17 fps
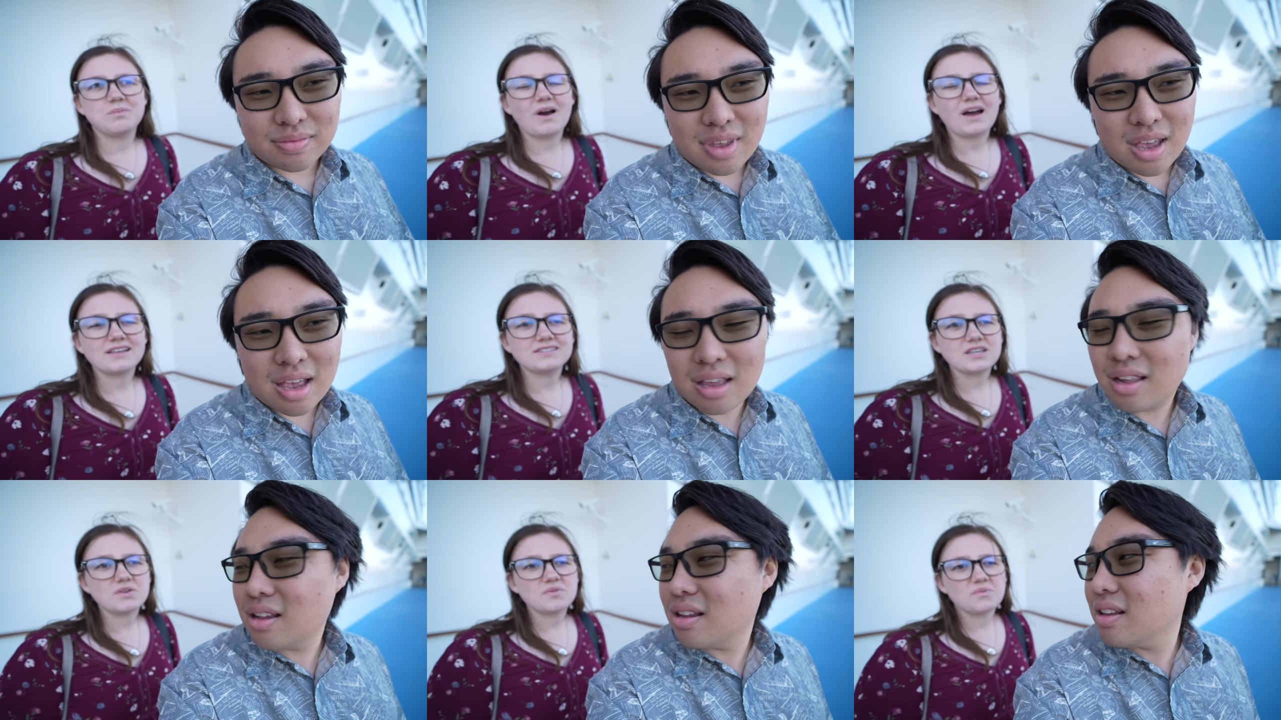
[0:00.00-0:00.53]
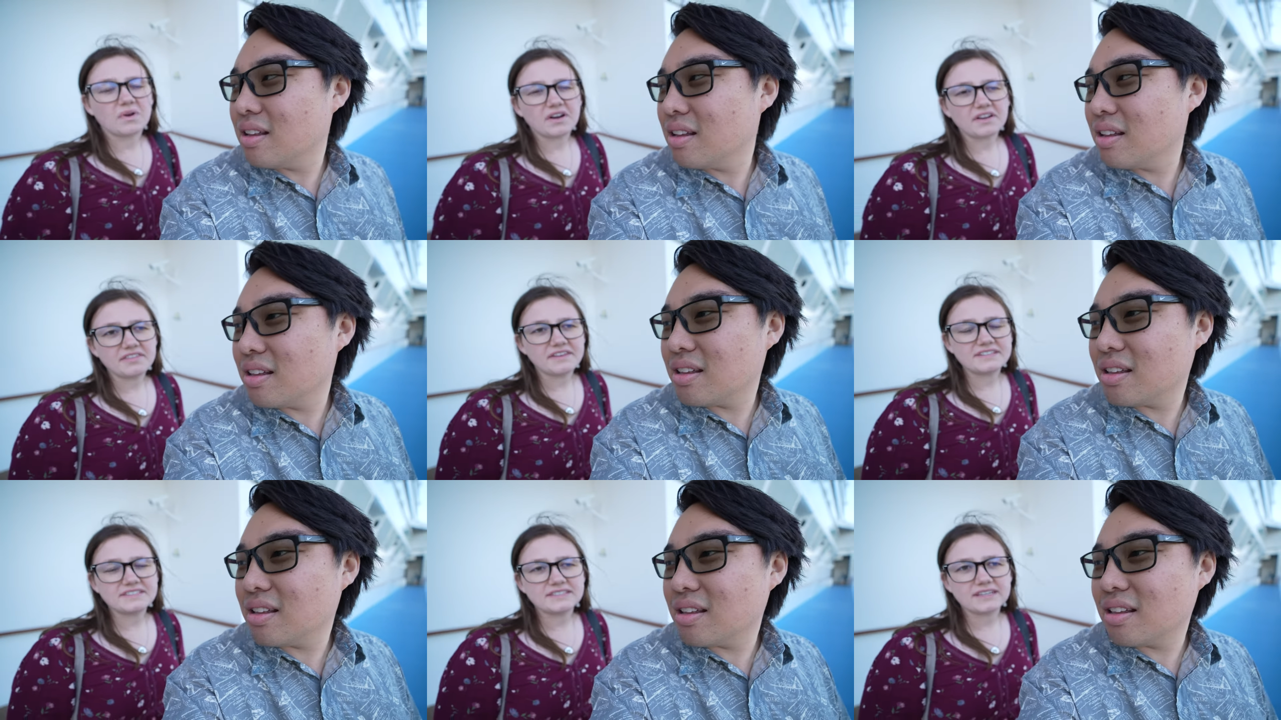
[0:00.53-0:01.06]
Speaker 1: was it
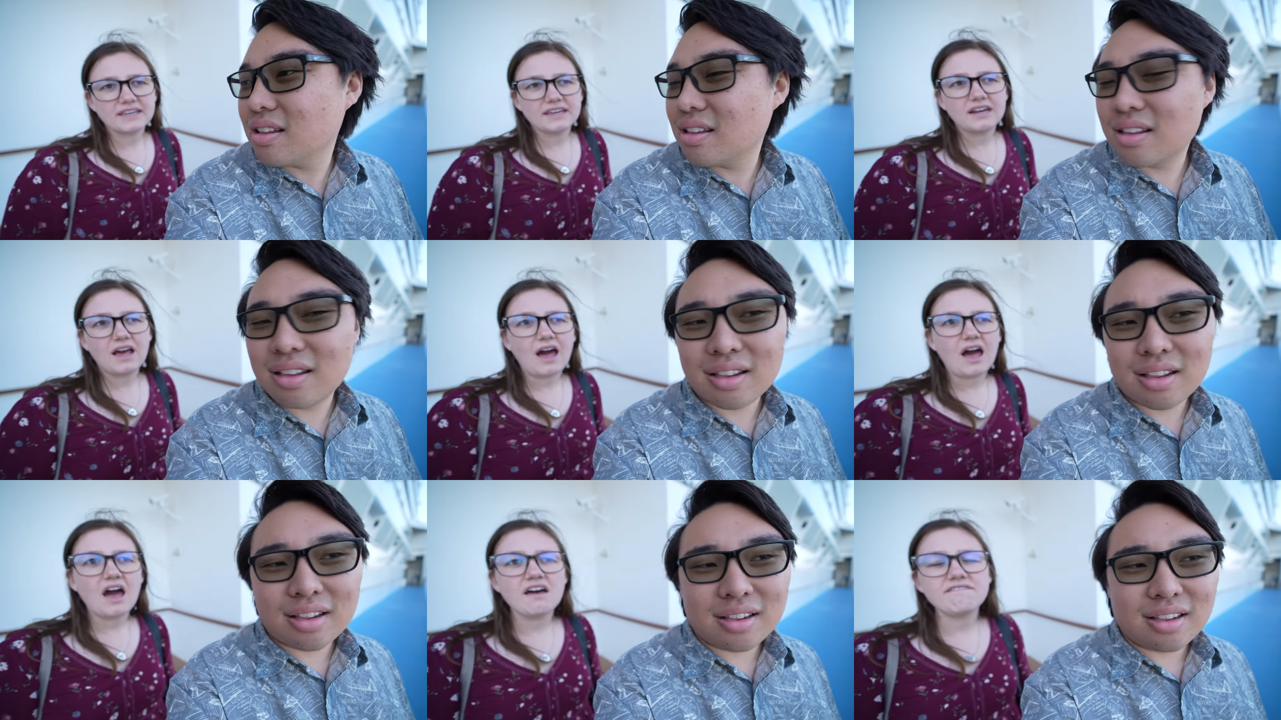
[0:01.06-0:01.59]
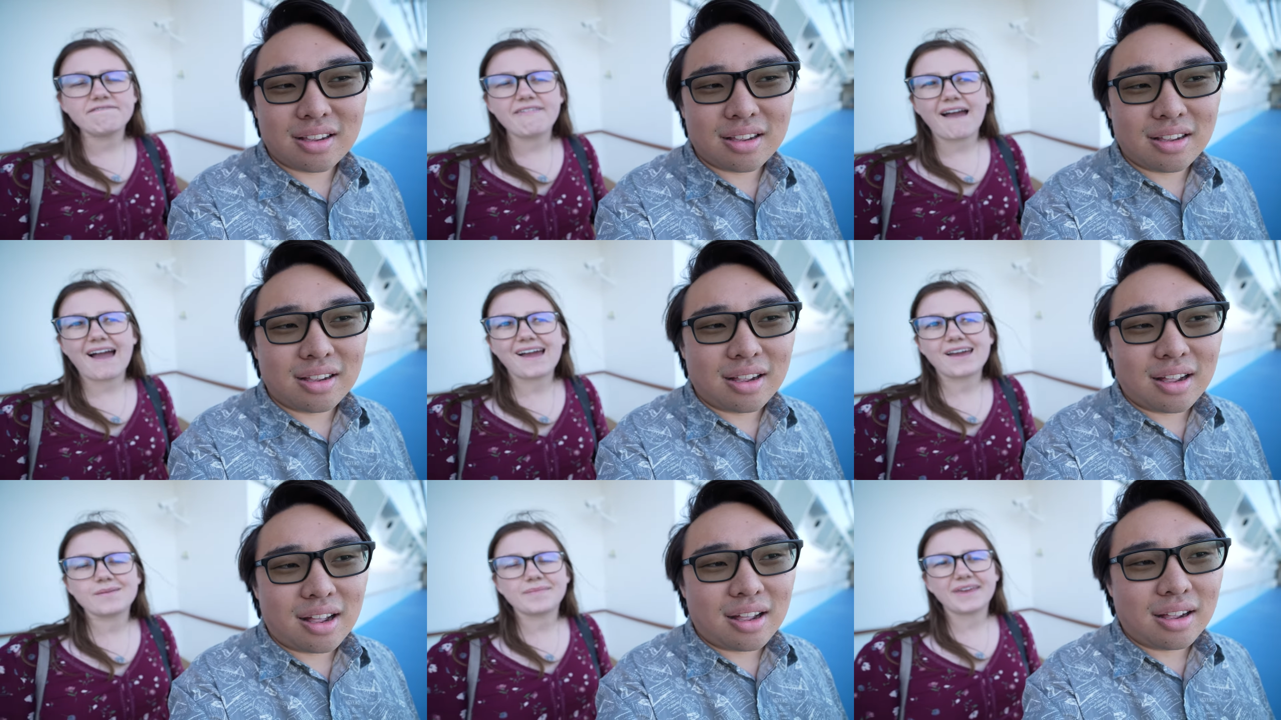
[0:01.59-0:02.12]
worth it to get off?
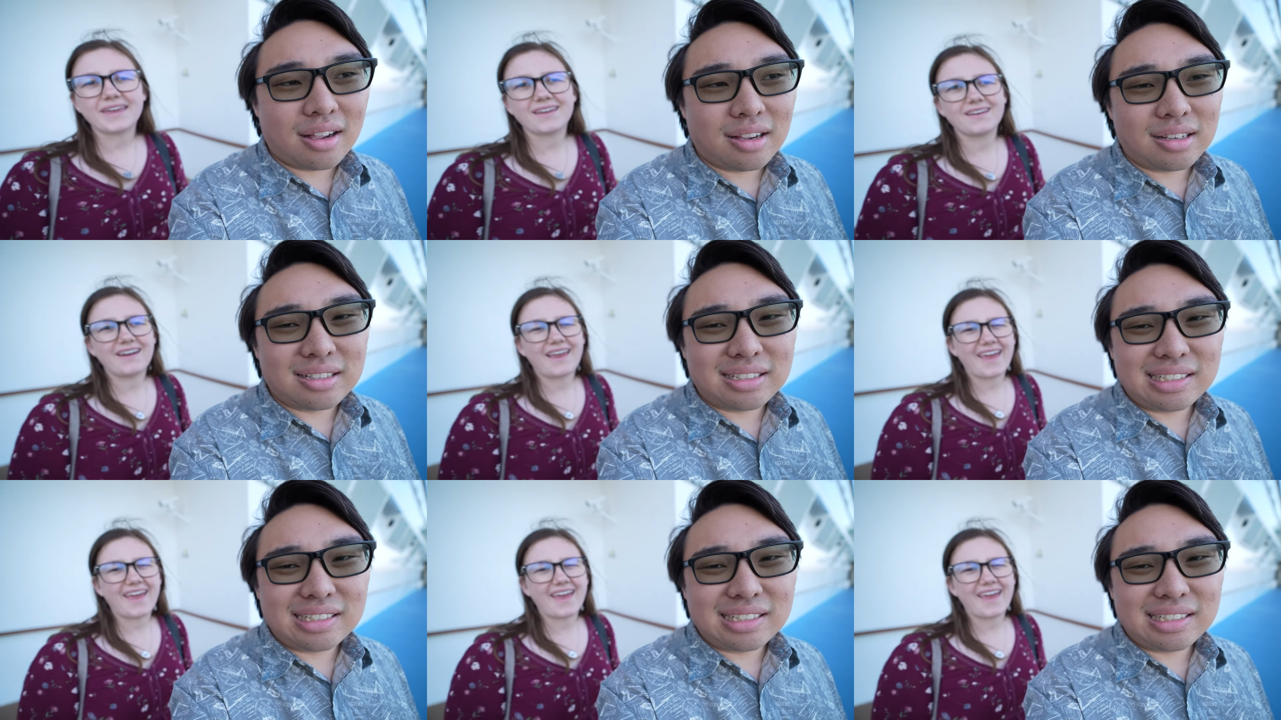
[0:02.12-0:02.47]
I mean,